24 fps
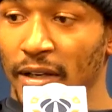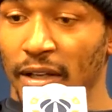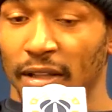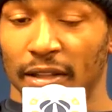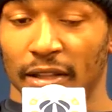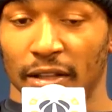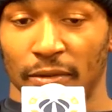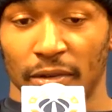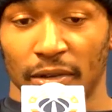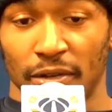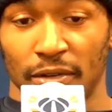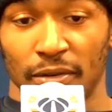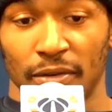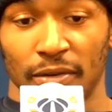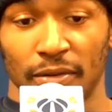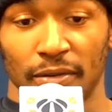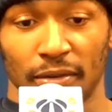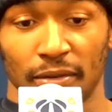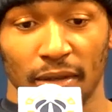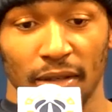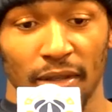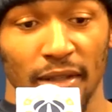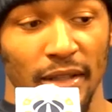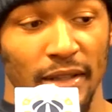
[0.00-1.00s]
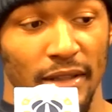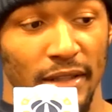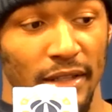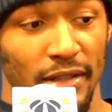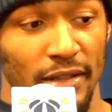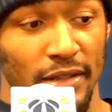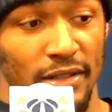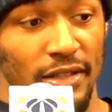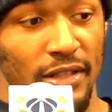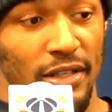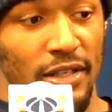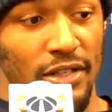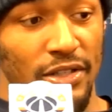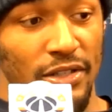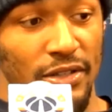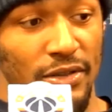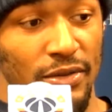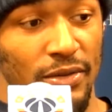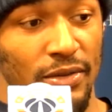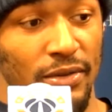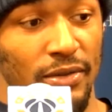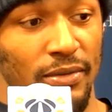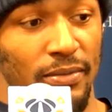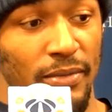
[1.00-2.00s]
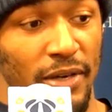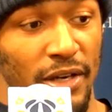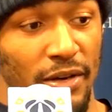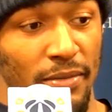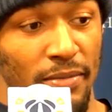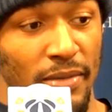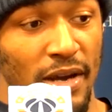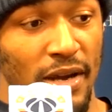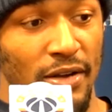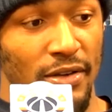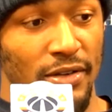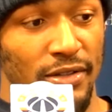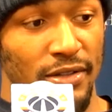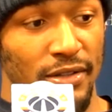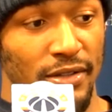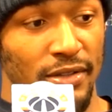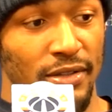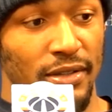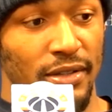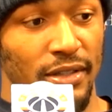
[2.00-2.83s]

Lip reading: think the city's doing, Mayor Bowser,